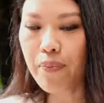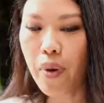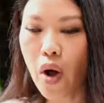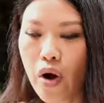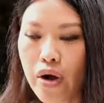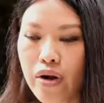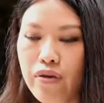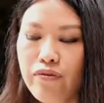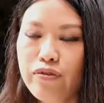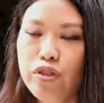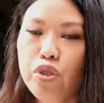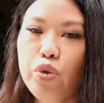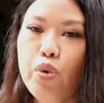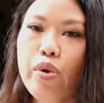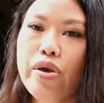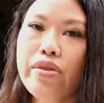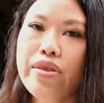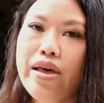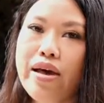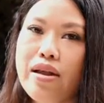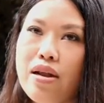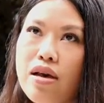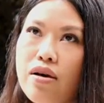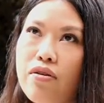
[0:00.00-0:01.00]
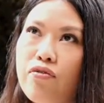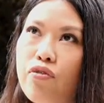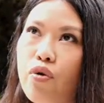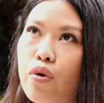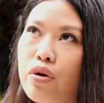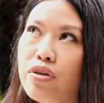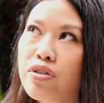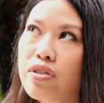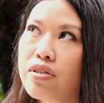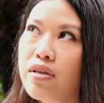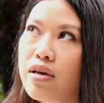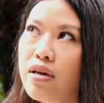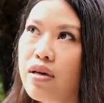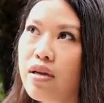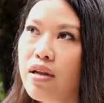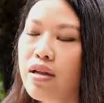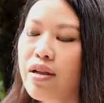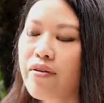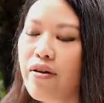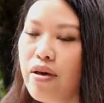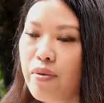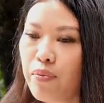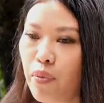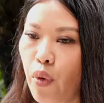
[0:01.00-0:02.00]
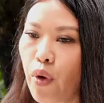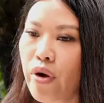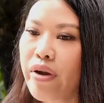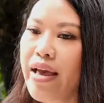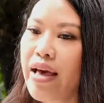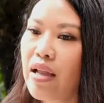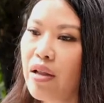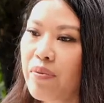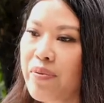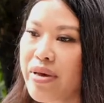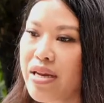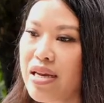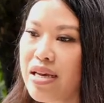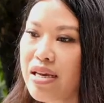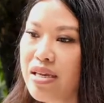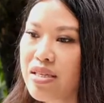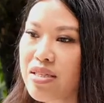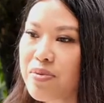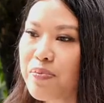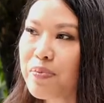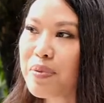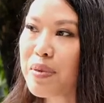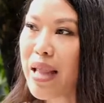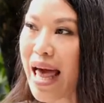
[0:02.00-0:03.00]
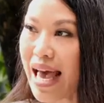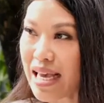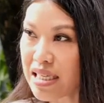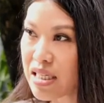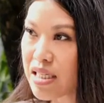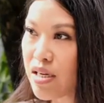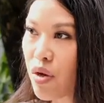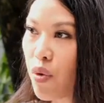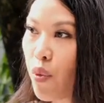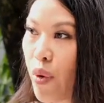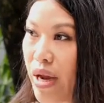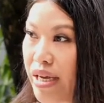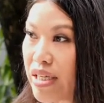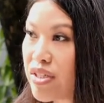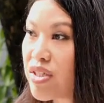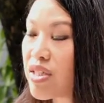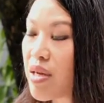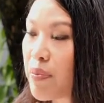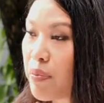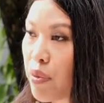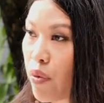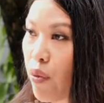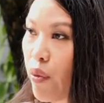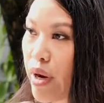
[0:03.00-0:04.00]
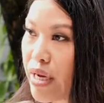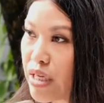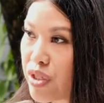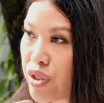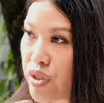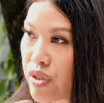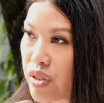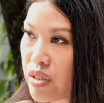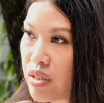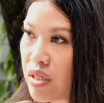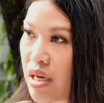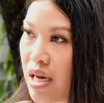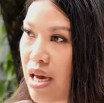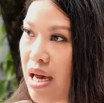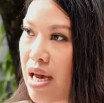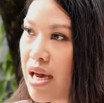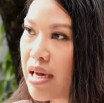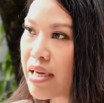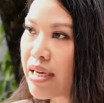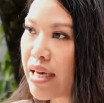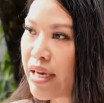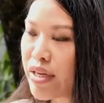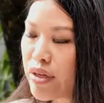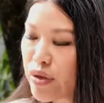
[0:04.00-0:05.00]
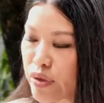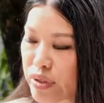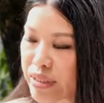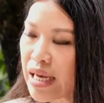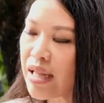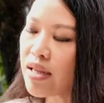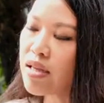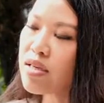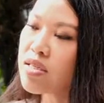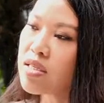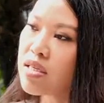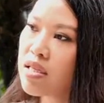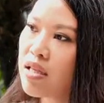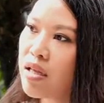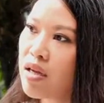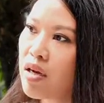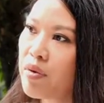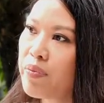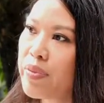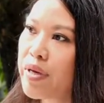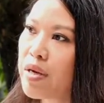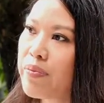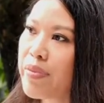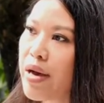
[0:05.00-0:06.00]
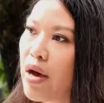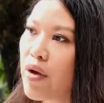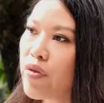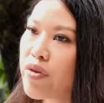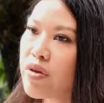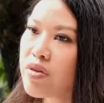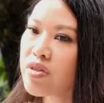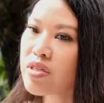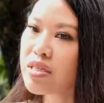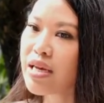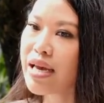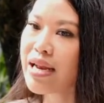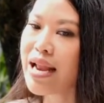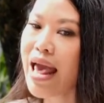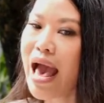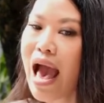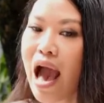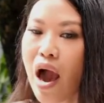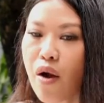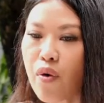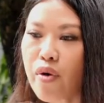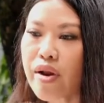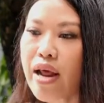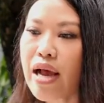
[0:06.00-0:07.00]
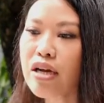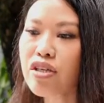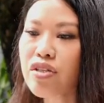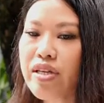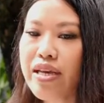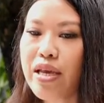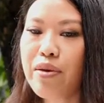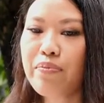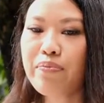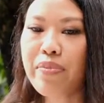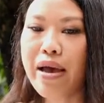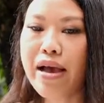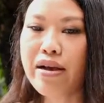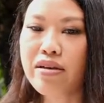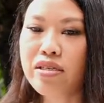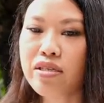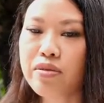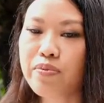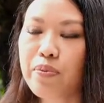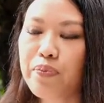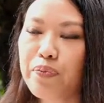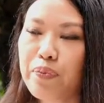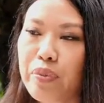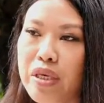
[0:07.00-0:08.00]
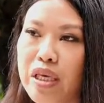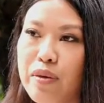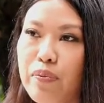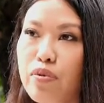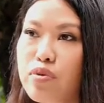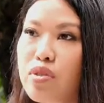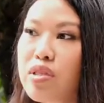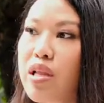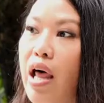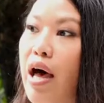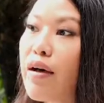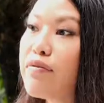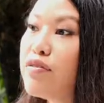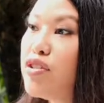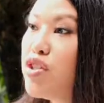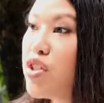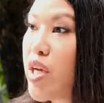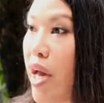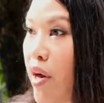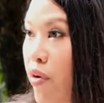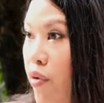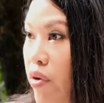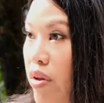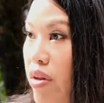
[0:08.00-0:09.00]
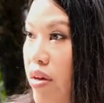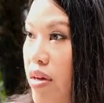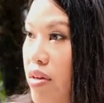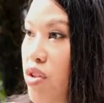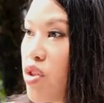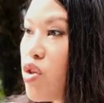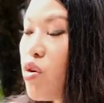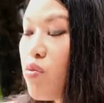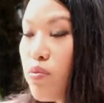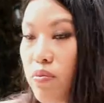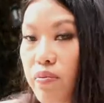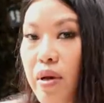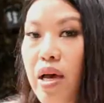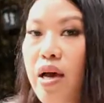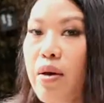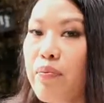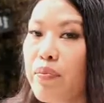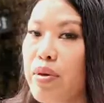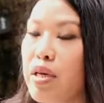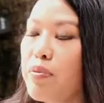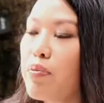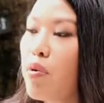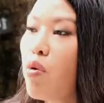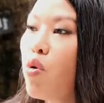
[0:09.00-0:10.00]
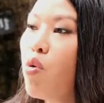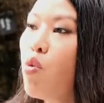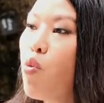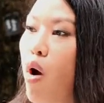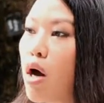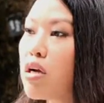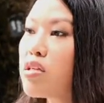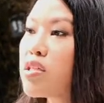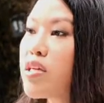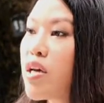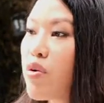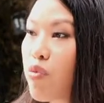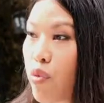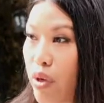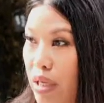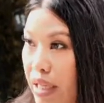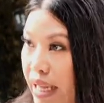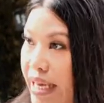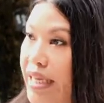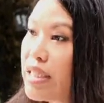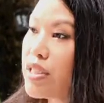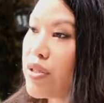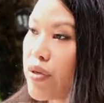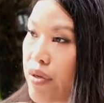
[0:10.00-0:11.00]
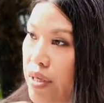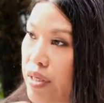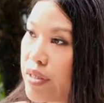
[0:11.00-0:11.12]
part of doing that, of course, like an important element is plastic waste separation. Can you tell us a little bit about this and how it actually impacts people's lives generally so people who watch can relate to